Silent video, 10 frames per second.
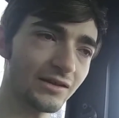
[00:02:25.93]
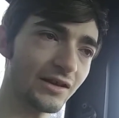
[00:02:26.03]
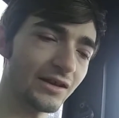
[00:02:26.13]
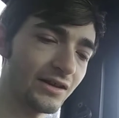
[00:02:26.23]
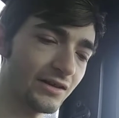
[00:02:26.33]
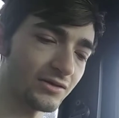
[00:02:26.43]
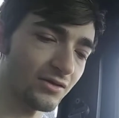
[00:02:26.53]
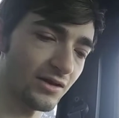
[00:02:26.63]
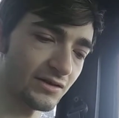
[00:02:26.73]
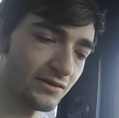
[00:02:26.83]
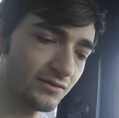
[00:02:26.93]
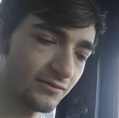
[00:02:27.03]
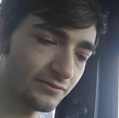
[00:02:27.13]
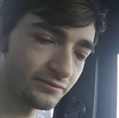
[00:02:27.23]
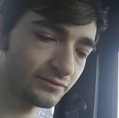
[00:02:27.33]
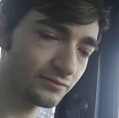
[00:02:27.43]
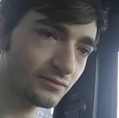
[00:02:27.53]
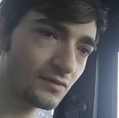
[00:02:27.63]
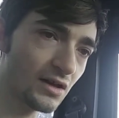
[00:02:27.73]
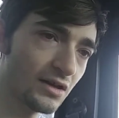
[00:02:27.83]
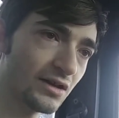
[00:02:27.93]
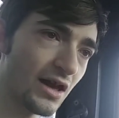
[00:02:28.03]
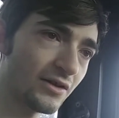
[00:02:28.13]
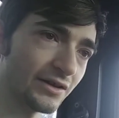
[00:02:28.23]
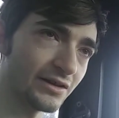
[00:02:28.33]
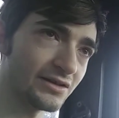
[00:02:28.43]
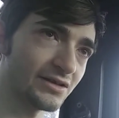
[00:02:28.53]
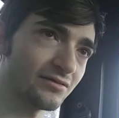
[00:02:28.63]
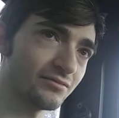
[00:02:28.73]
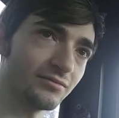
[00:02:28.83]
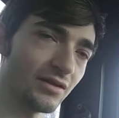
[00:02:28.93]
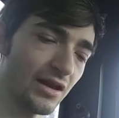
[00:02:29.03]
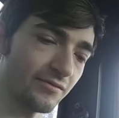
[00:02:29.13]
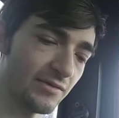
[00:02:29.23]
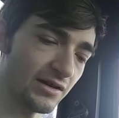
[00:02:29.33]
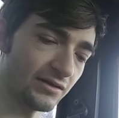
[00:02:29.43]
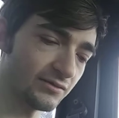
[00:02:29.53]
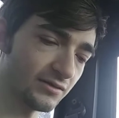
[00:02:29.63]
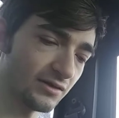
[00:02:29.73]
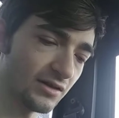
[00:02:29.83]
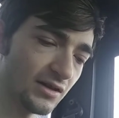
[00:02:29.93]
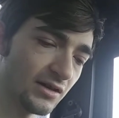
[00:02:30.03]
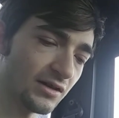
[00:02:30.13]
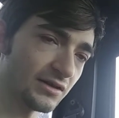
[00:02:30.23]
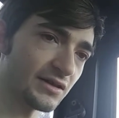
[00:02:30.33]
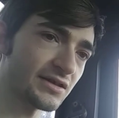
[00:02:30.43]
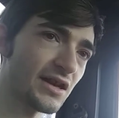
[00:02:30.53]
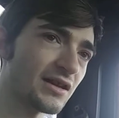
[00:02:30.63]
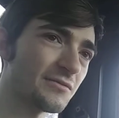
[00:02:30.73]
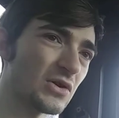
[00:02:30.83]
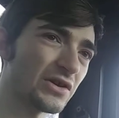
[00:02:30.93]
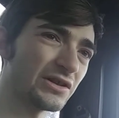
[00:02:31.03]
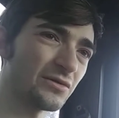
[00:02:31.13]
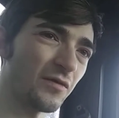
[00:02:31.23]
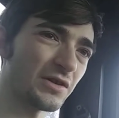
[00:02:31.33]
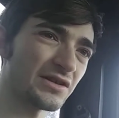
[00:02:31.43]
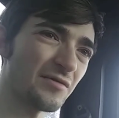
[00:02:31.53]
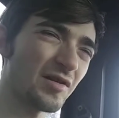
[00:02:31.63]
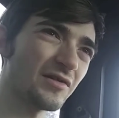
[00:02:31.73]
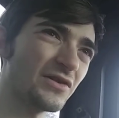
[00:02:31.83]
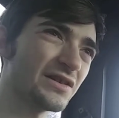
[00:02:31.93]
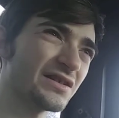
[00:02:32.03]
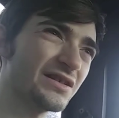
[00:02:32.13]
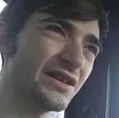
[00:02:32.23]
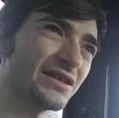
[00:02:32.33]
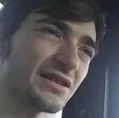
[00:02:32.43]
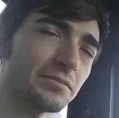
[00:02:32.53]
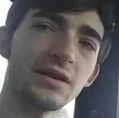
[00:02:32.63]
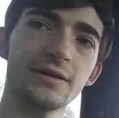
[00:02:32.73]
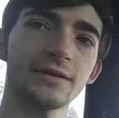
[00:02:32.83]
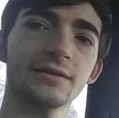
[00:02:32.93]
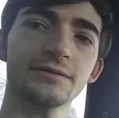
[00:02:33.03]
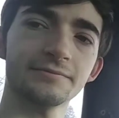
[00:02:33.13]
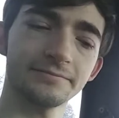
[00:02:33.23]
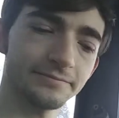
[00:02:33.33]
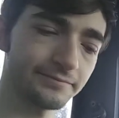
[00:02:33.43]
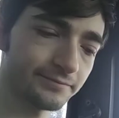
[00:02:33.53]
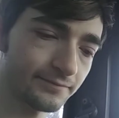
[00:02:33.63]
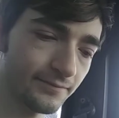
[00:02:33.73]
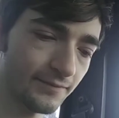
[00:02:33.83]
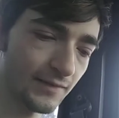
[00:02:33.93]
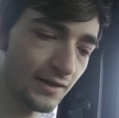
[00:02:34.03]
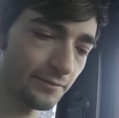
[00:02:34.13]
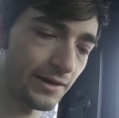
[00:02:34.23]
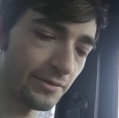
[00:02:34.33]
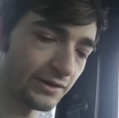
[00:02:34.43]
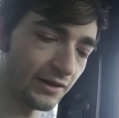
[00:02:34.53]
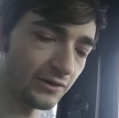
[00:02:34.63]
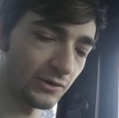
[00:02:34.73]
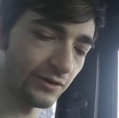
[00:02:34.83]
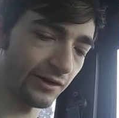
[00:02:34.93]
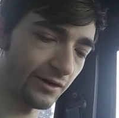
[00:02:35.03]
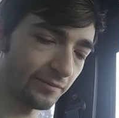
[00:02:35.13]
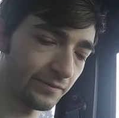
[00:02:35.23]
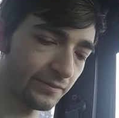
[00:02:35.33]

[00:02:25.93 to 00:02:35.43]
It was crazy. Now it gets like mine. Because the second motor, for some odd reason, it's a pig. People didn't do it right.